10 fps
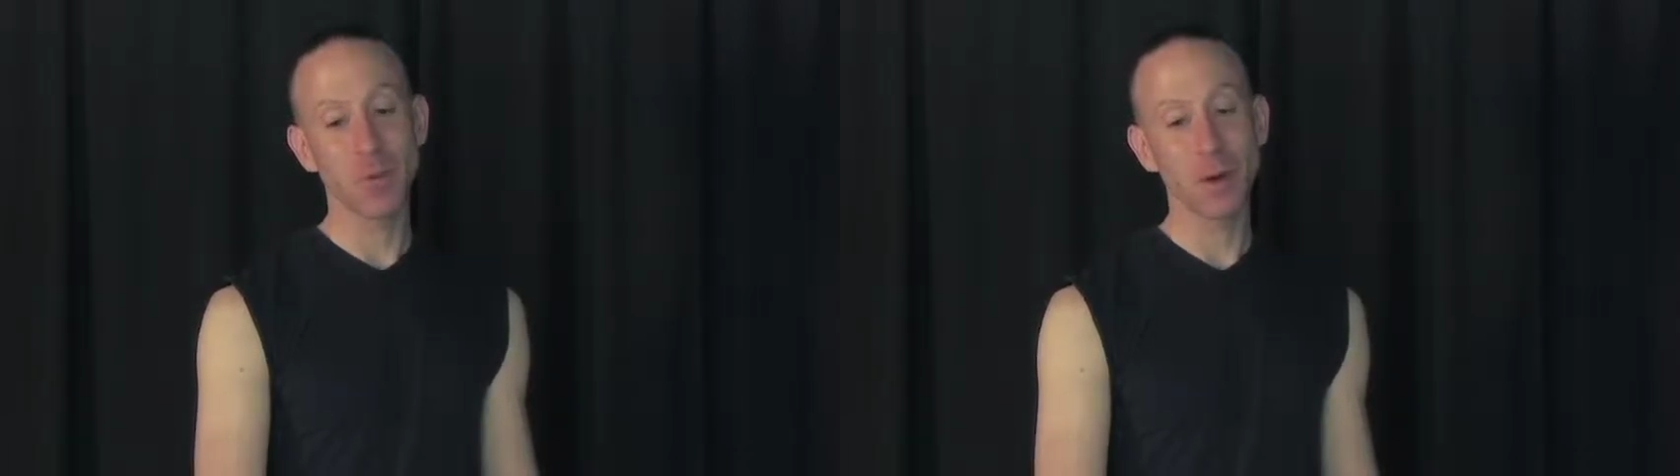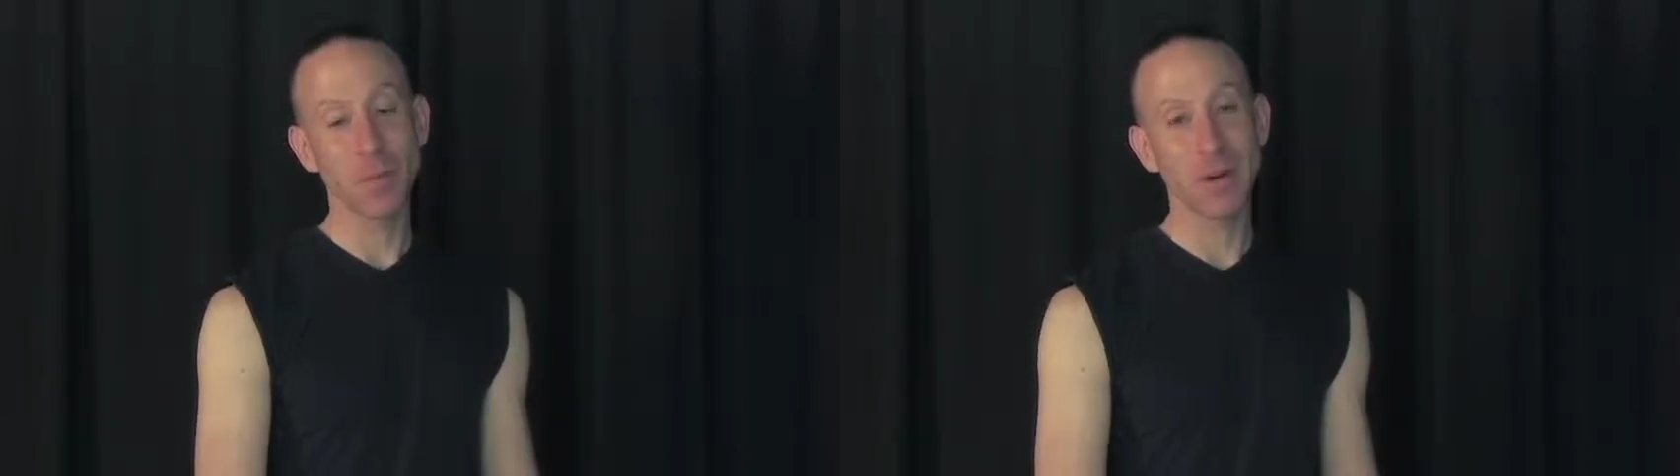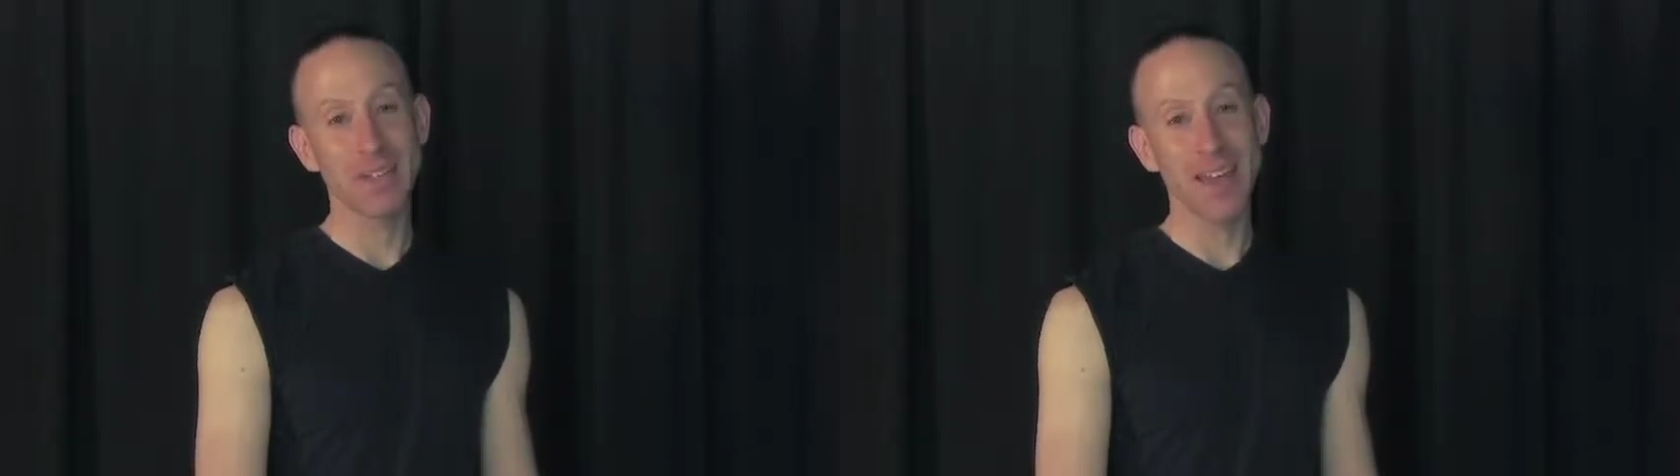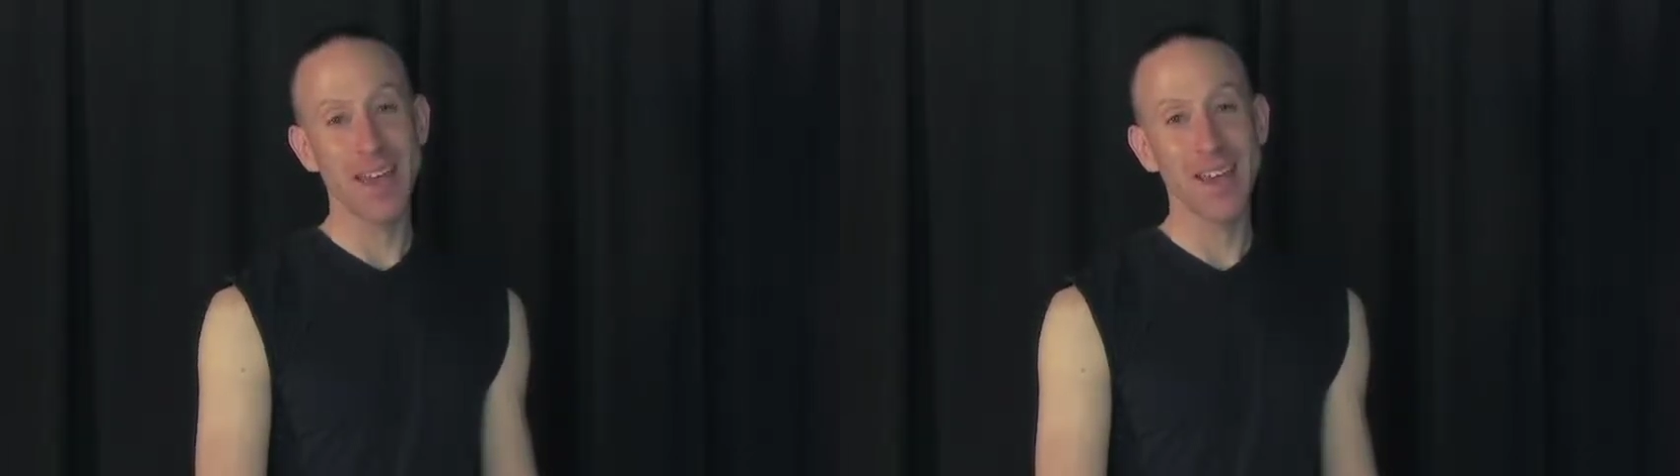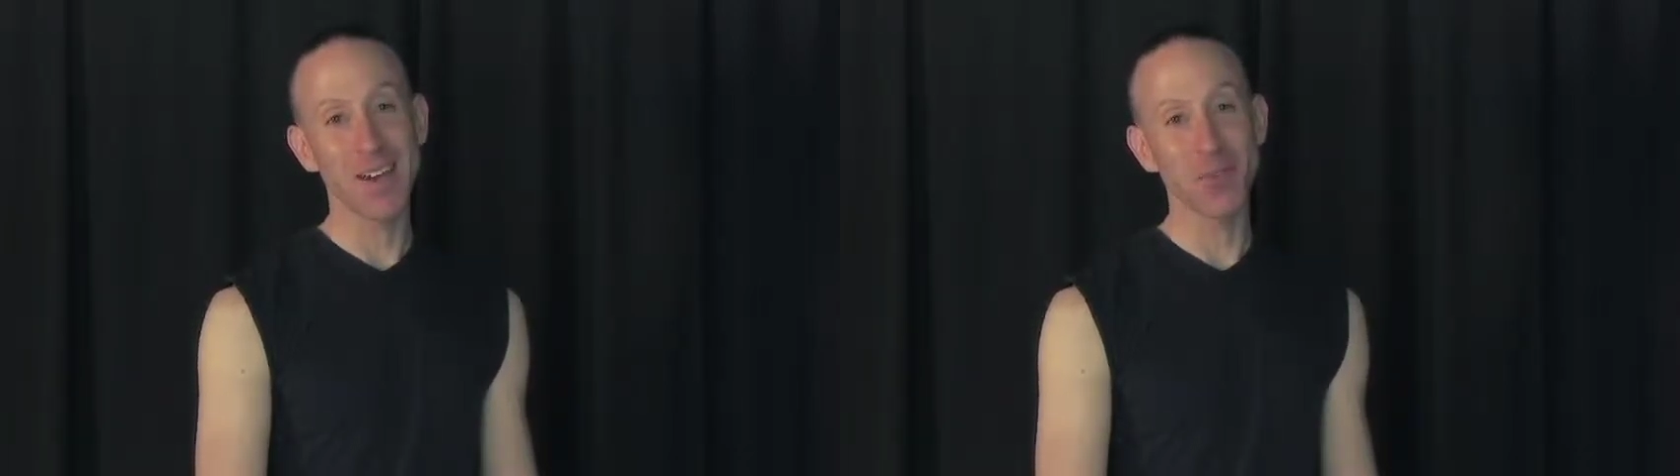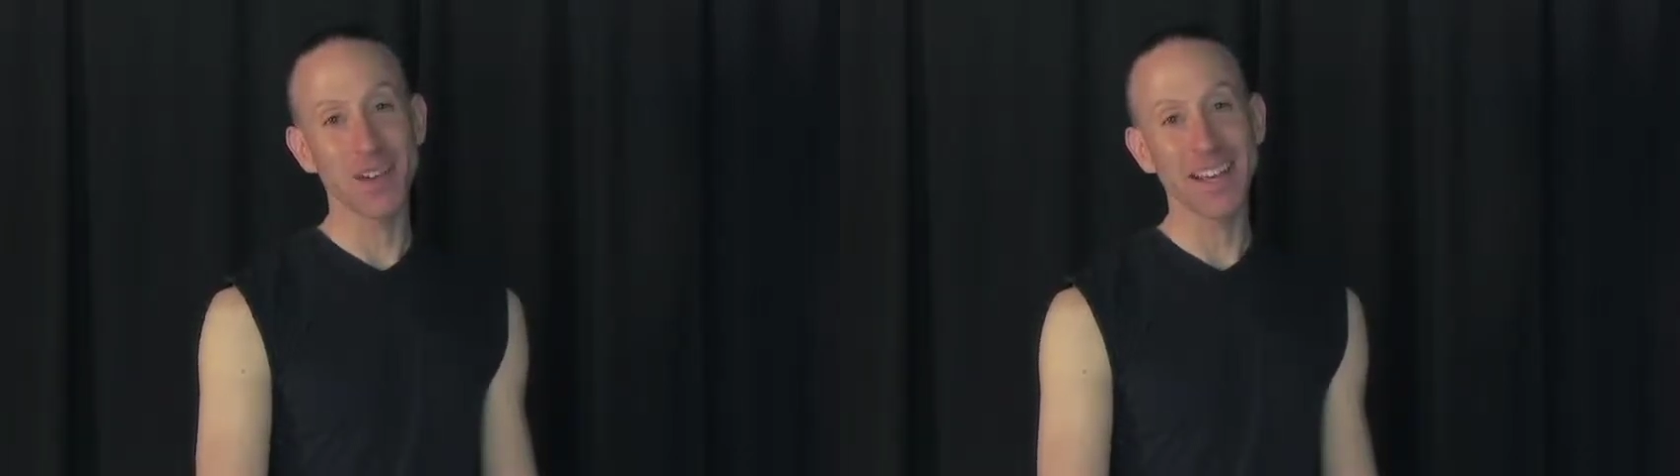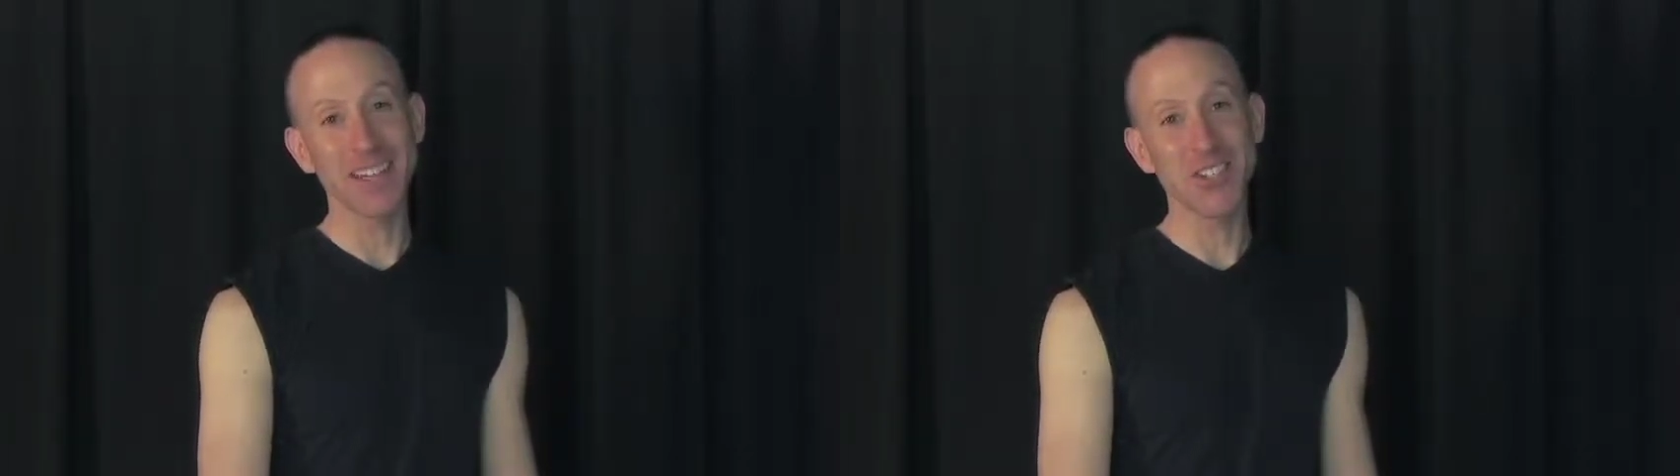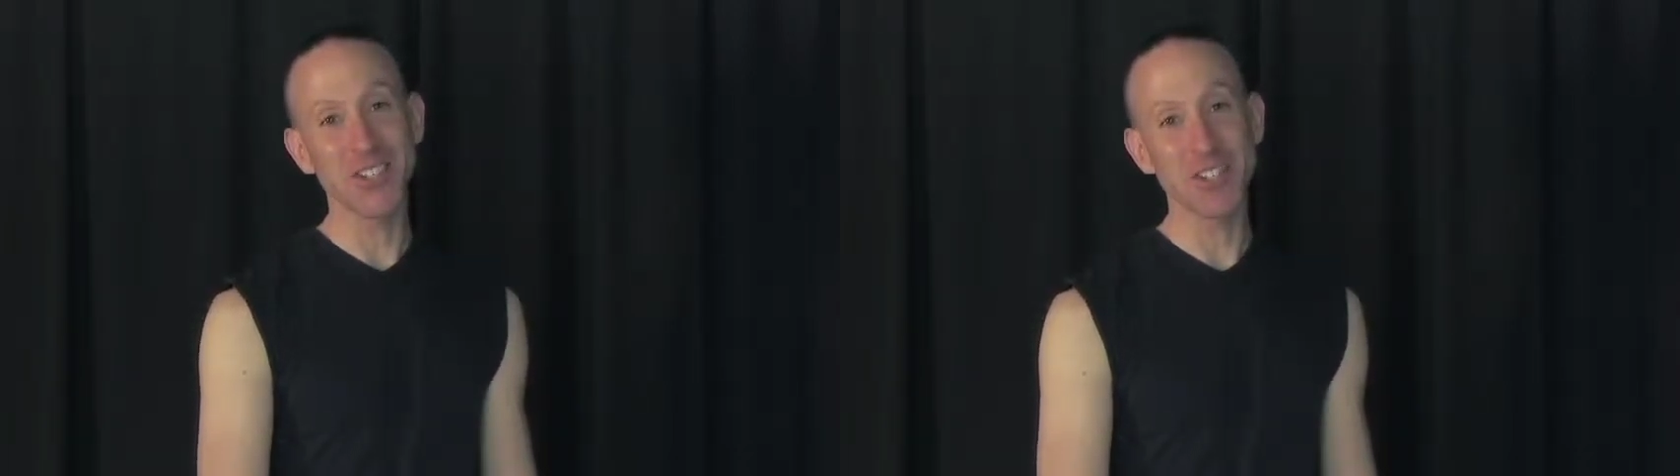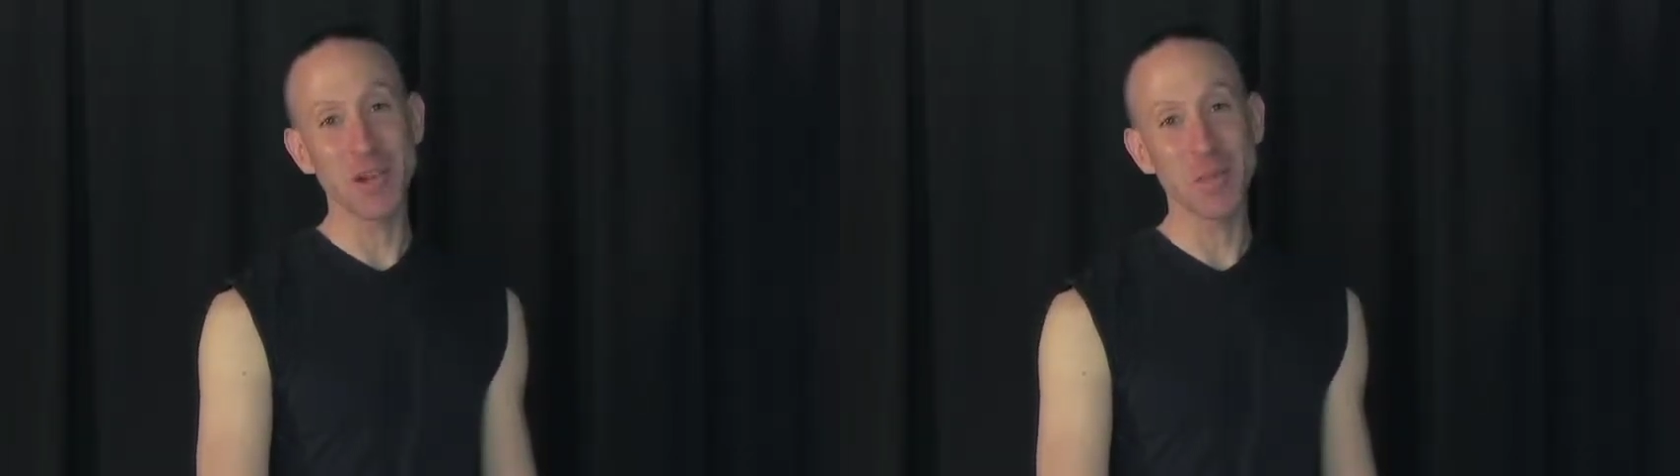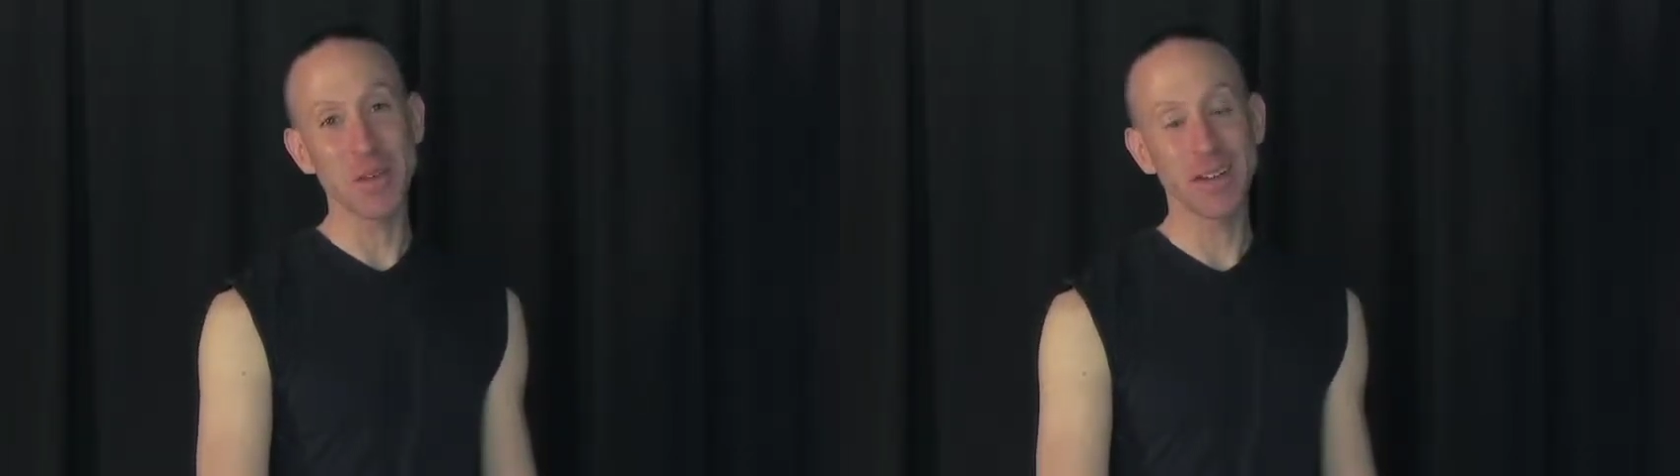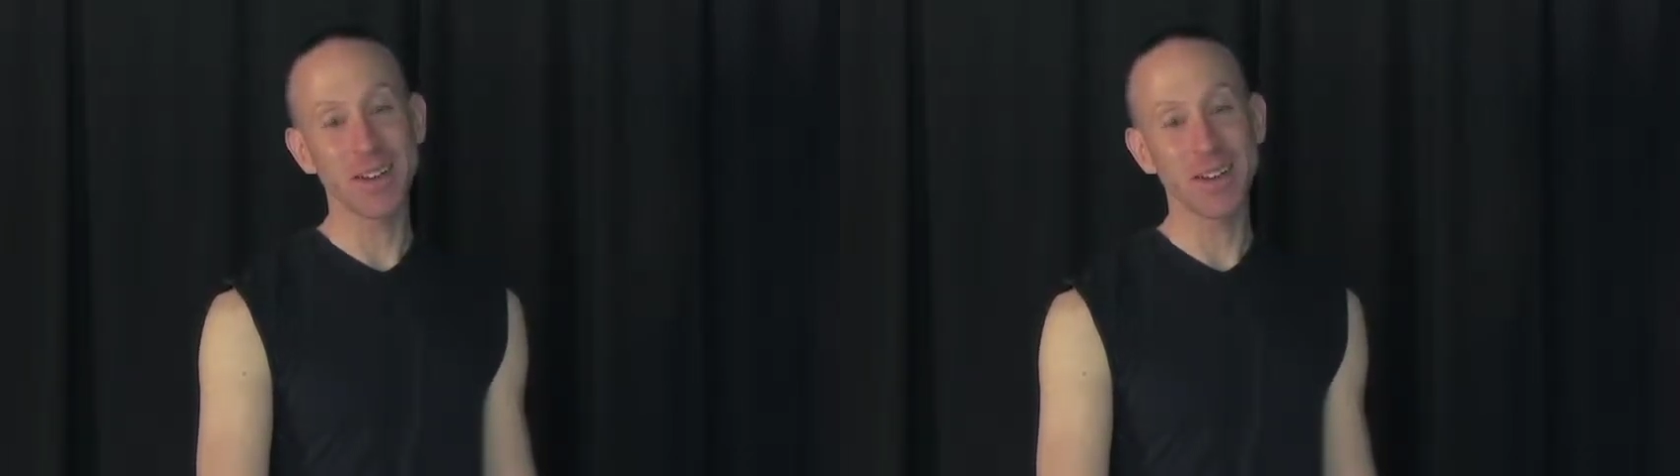repartee, a relationship